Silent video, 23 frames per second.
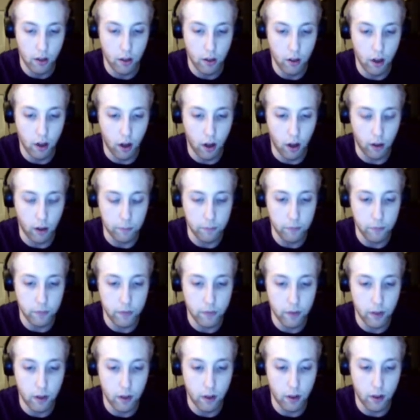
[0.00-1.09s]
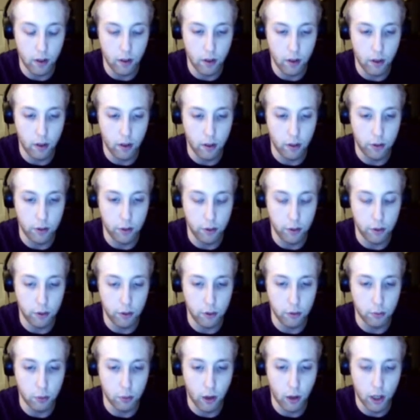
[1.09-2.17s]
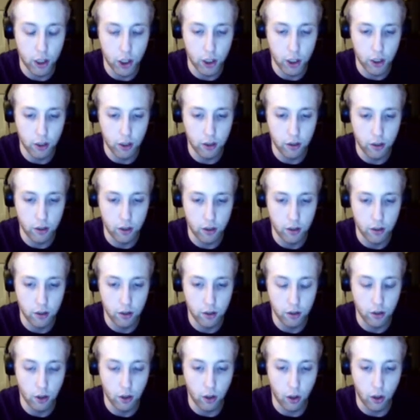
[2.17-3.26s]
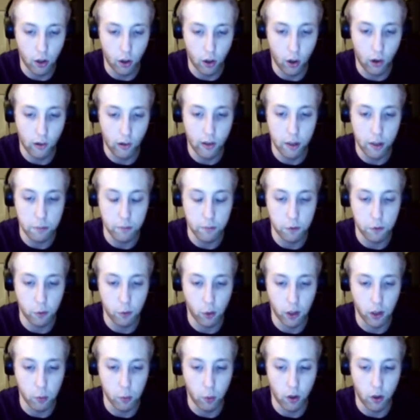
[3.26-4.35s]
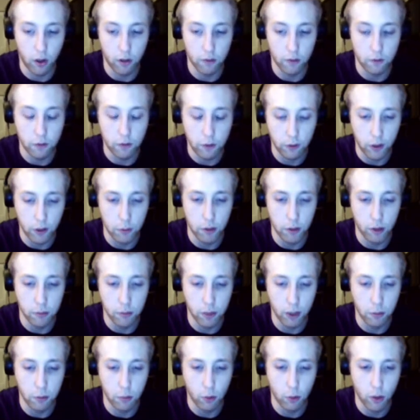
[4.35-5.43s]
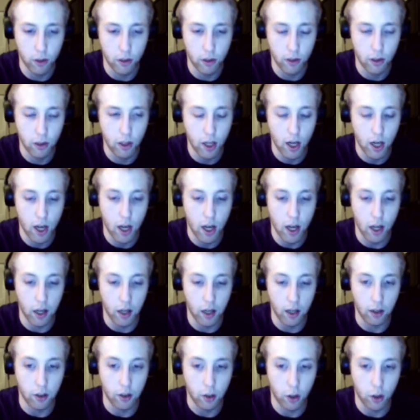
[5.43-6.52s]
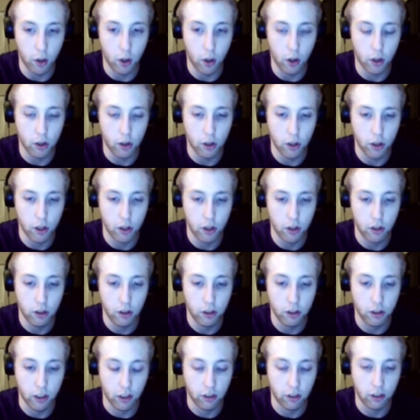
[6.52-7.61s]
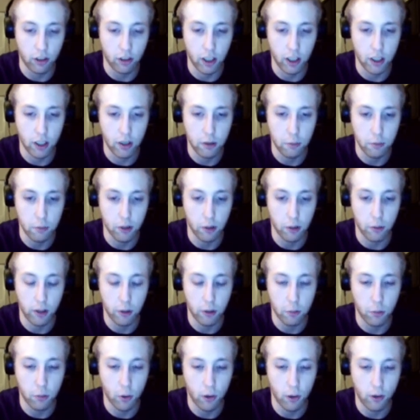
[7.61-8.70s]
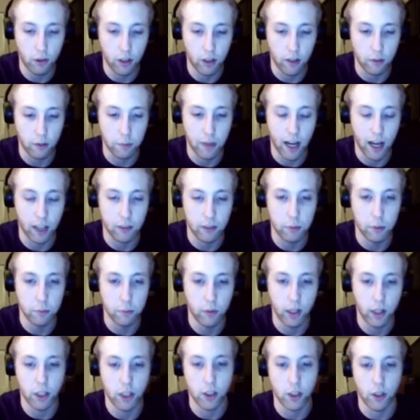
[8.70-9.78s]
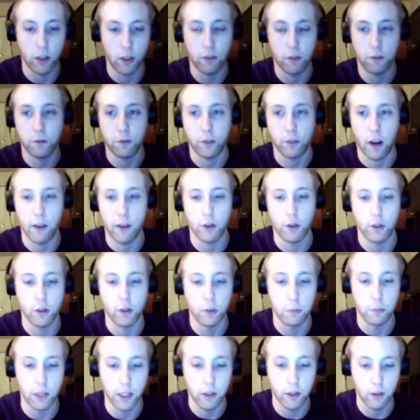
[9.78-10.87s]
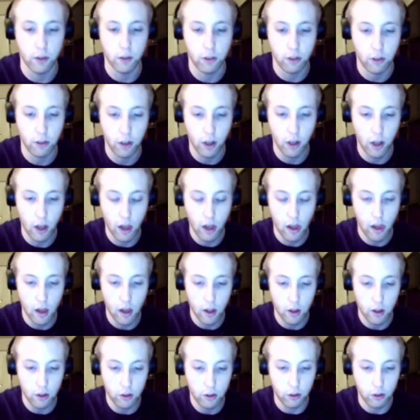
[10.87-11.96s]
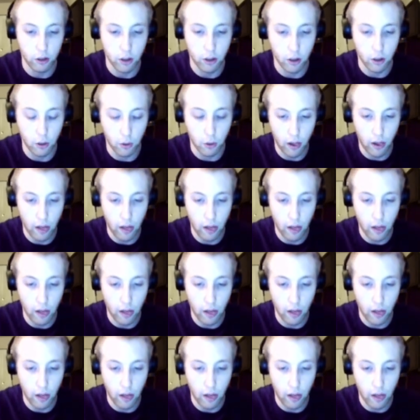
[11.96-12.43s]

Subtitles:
the Russian RM41 50mm mortar and all 60mm mortars have a maximum range of 500 meters. So